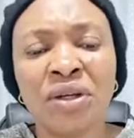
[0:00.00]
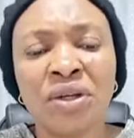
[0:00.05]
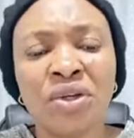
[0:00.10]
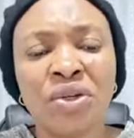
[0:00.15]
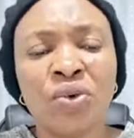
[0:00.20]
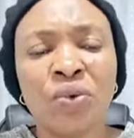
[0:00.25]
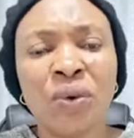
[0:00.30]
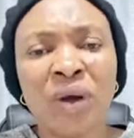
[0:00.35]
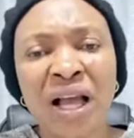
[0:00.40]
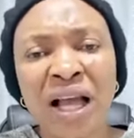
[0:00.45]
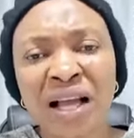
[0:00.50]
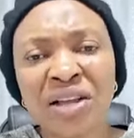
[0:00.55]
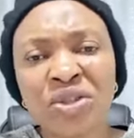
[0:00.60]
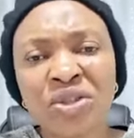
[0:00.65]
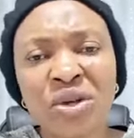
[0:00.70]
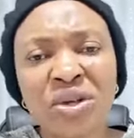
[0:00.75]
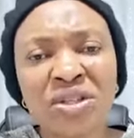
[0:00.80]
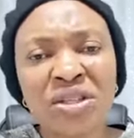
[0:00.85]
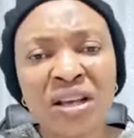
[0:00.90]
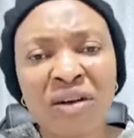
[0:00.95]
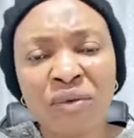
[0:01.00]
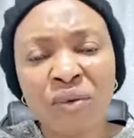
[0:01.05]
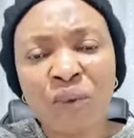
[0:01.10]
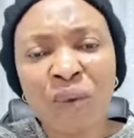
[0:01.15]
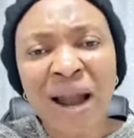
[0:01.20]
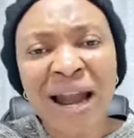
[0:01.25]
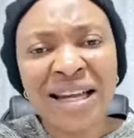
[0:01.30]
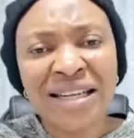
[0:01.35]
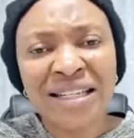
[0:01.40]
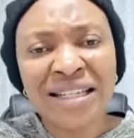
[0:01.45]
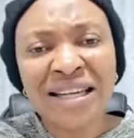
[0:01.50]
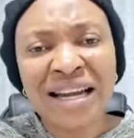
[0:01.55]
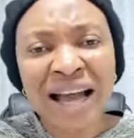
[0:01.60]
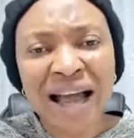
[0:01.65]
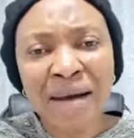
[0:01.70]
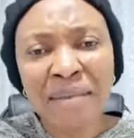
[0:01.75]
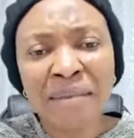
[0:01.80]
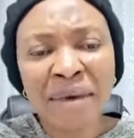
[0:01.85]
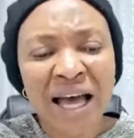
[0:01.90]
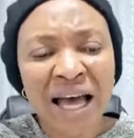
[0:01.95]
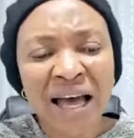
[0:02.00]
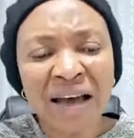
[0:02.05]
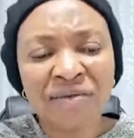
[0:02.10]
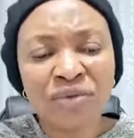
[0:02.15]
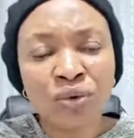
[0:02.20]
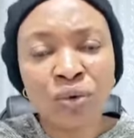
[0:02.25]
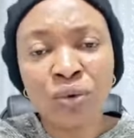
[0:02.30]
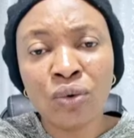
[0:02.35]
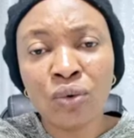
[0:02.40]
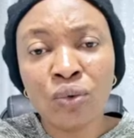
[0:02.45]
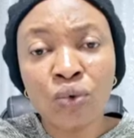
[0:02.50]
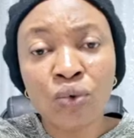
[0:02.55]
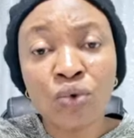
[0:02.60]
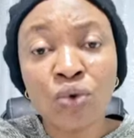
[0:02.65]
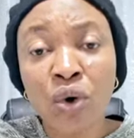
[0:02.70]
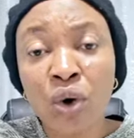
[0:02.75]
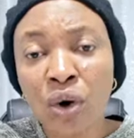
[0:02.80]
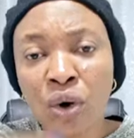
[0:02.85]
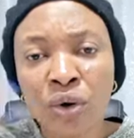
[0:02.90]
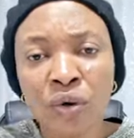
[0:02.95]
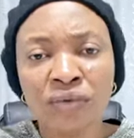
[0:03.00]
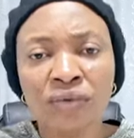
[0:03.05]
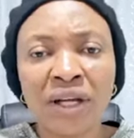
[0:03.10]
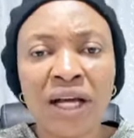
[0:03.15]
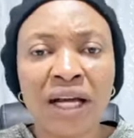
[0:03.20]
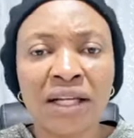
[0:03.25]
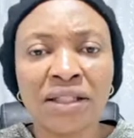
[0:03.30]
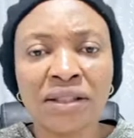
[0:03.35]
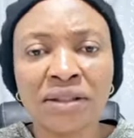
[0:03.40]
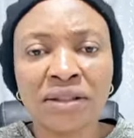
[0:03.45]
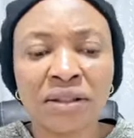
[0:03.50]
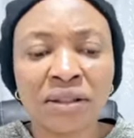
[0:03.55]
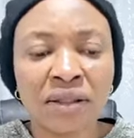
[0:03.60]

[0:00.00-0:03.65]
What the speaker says: You will ask yourself, why did Haman have to lose all of that?